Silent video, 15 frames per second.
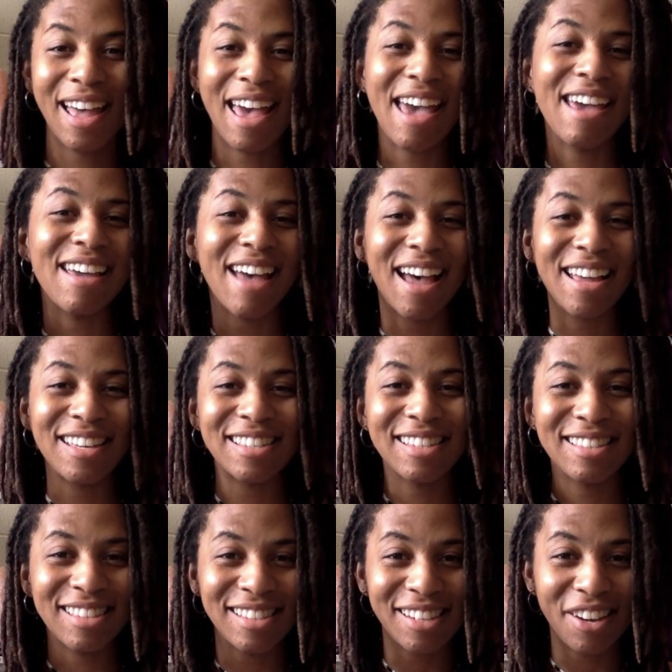Hey guys,
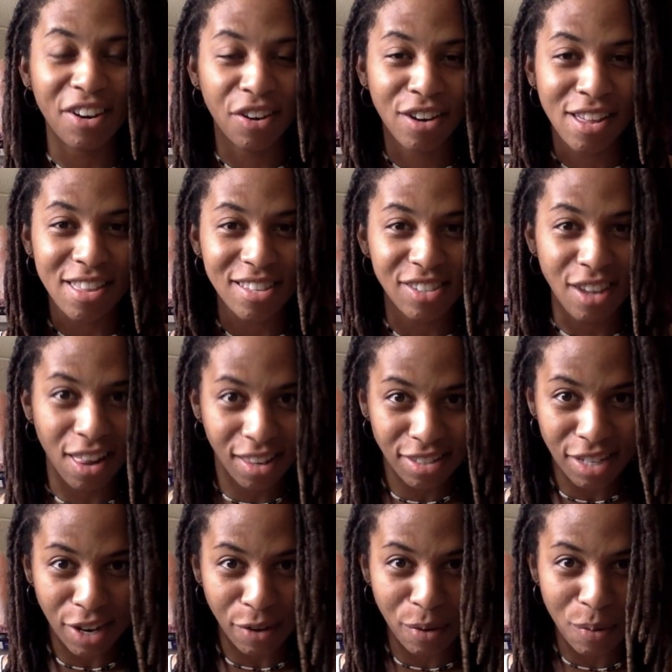it's Sierra, the
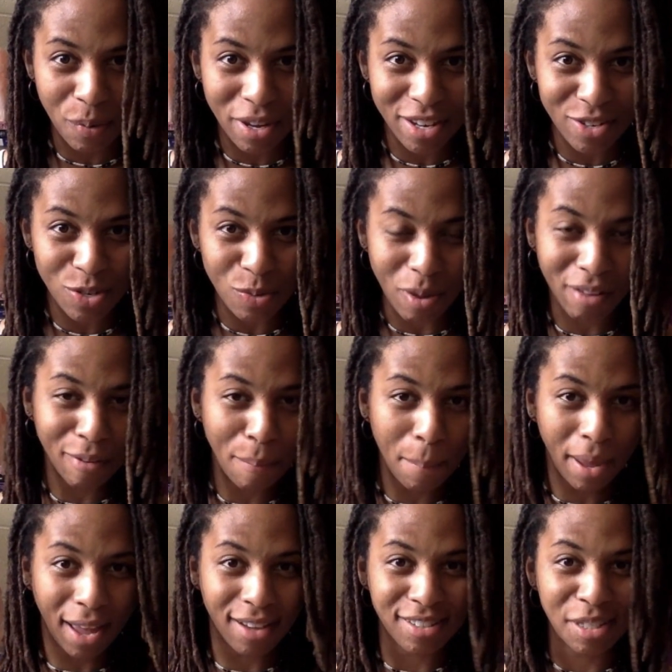Solitary Witch. Welcome
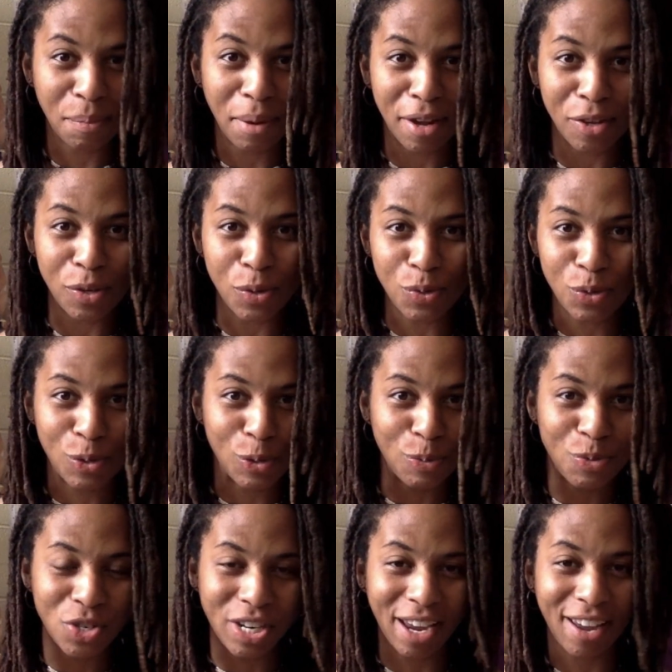back to my
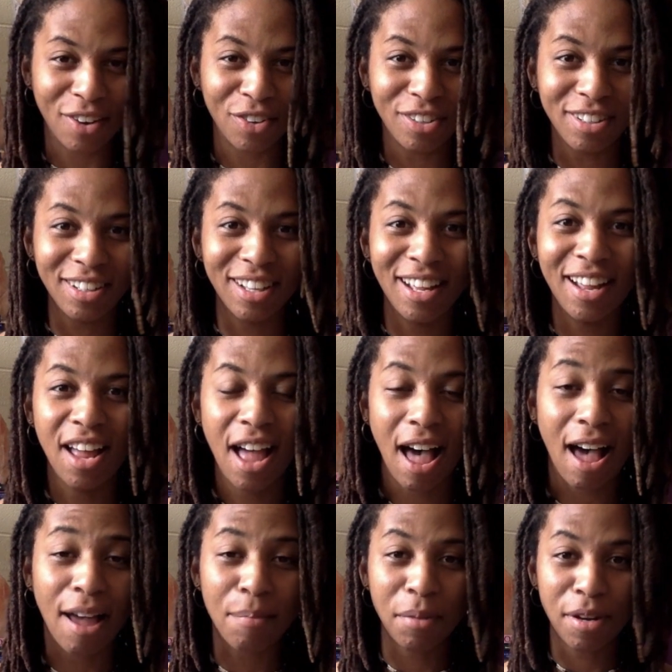YouTube channel.
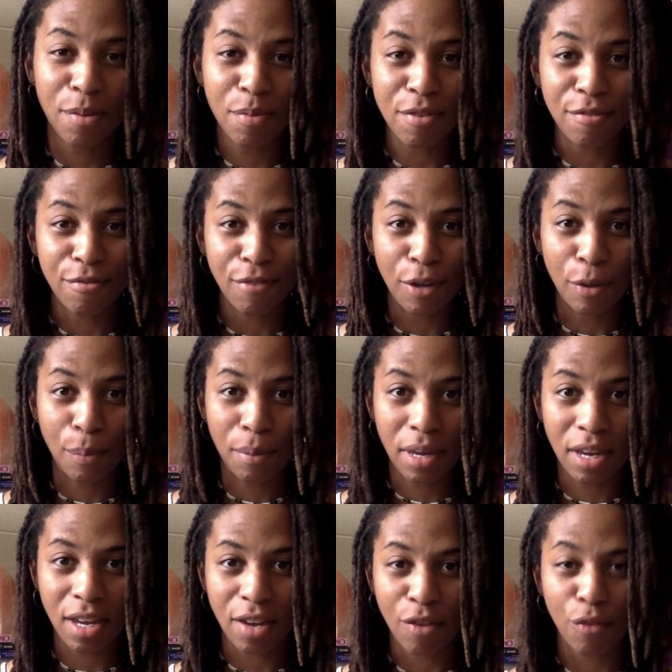I'm going to be
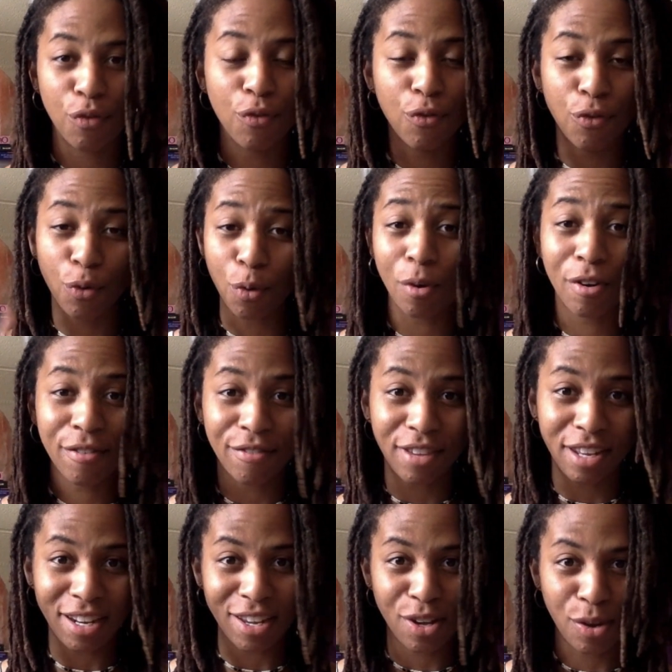filming 4
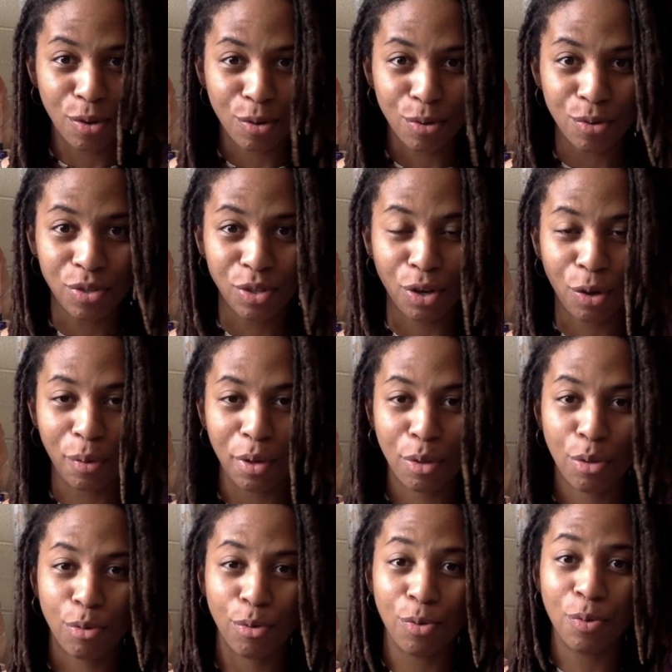videos going
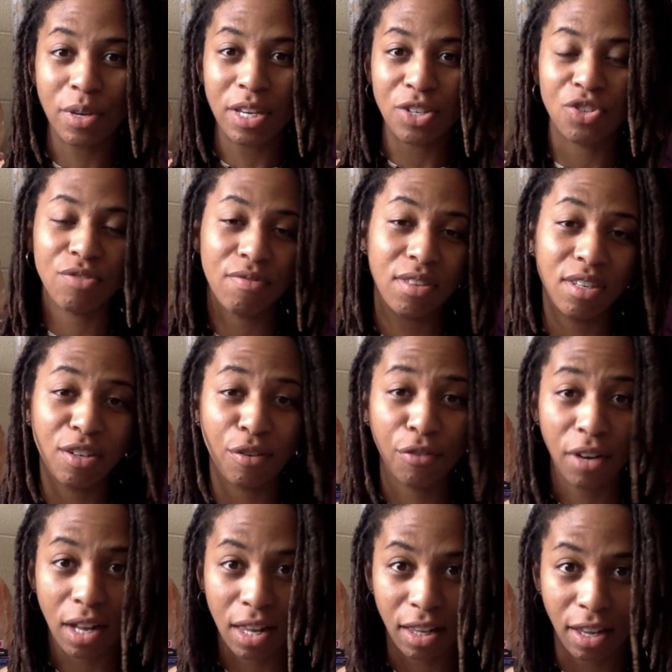through each of the
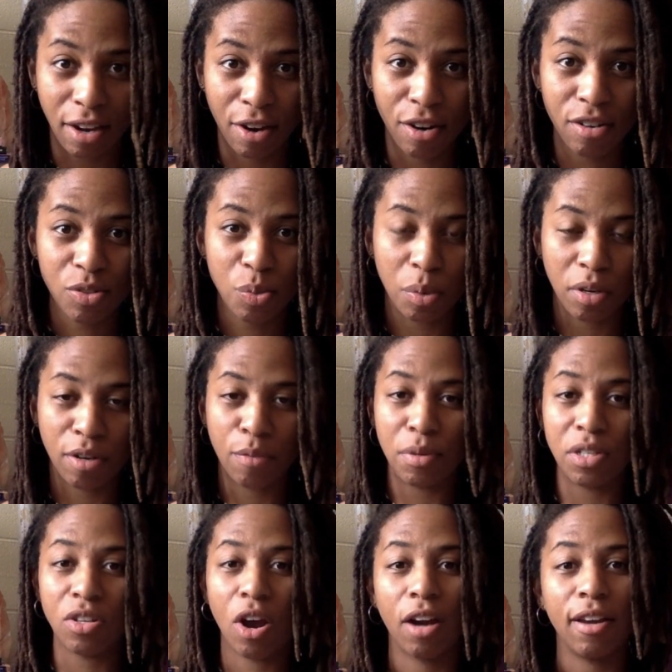different clairs. We're going to be
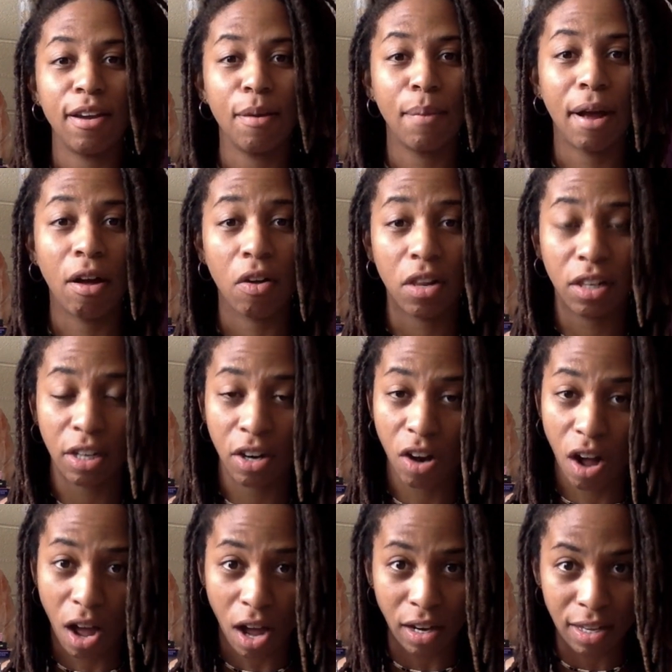talking about
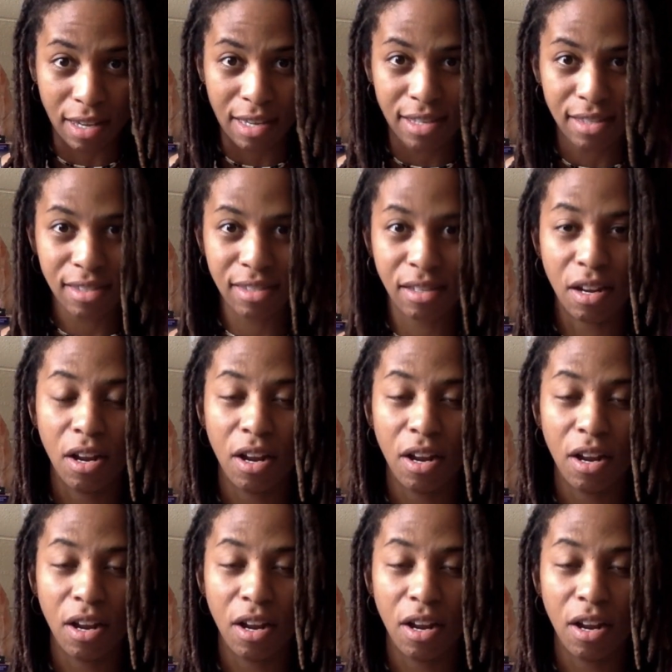clairaudience,